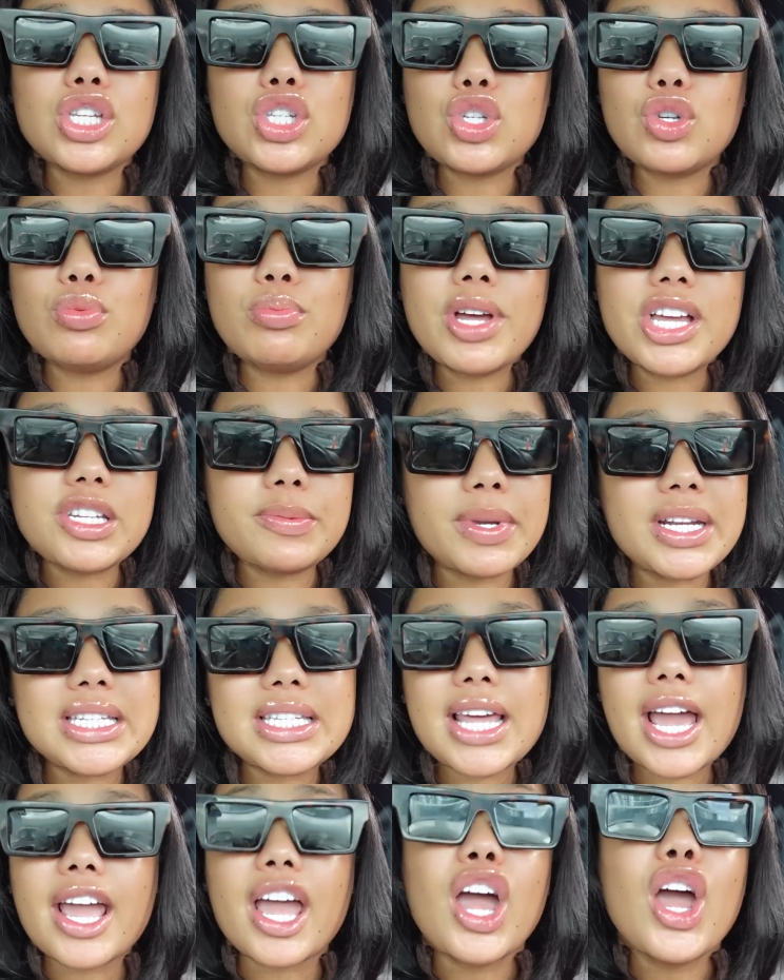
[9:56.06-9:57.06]
too much, but
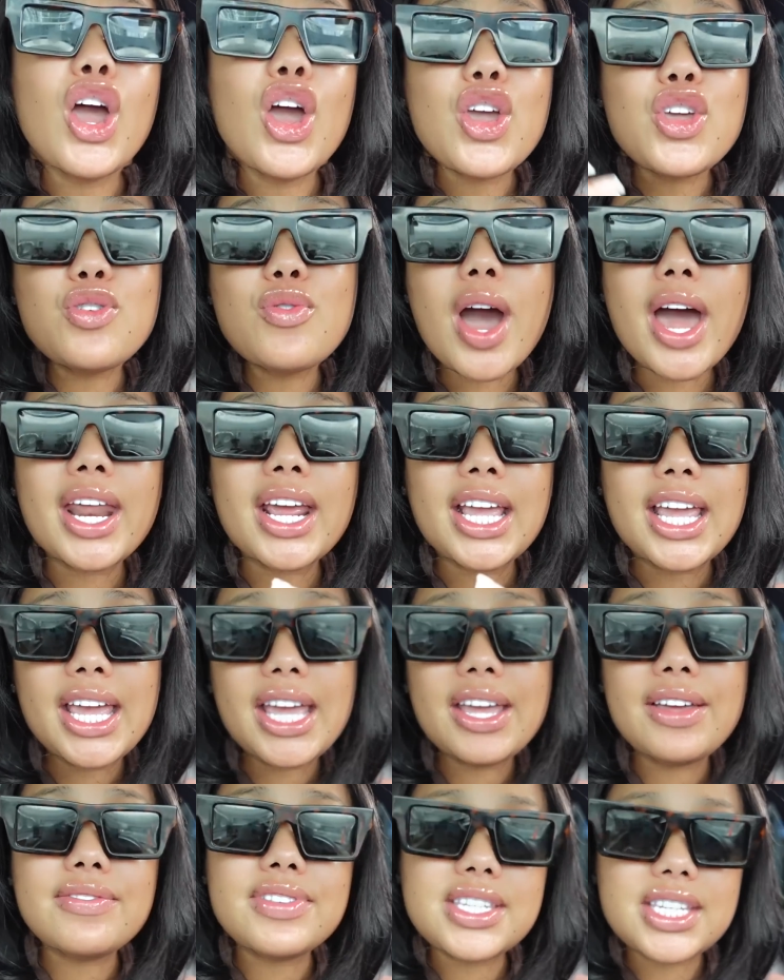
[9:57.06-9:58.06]
it's like you gotta
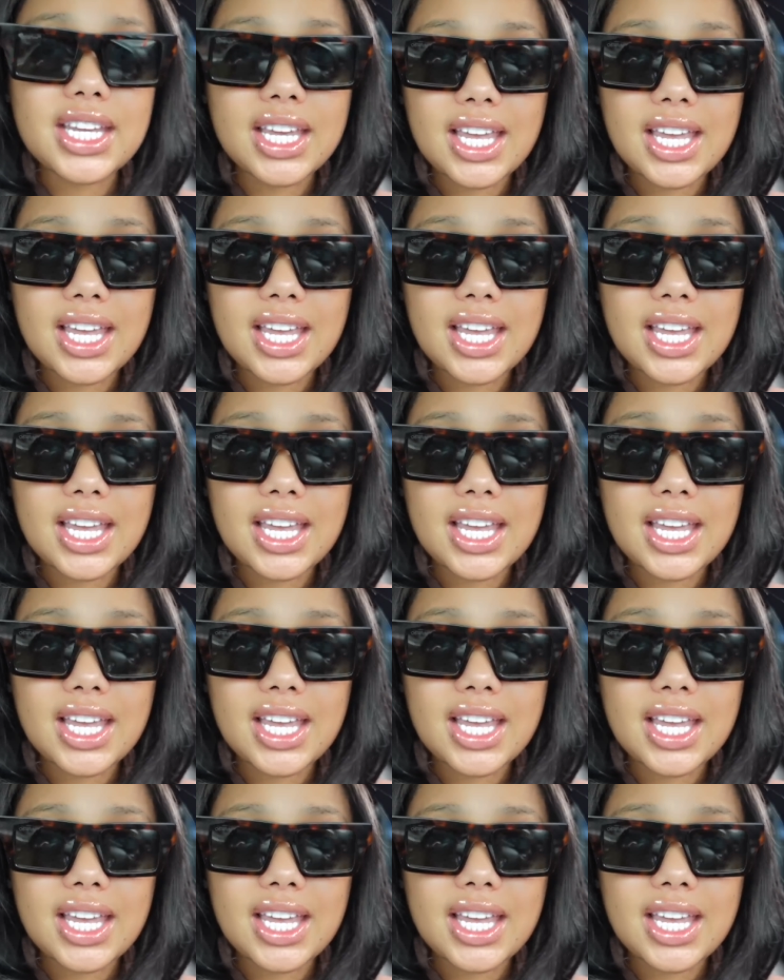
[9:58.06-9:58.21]
give to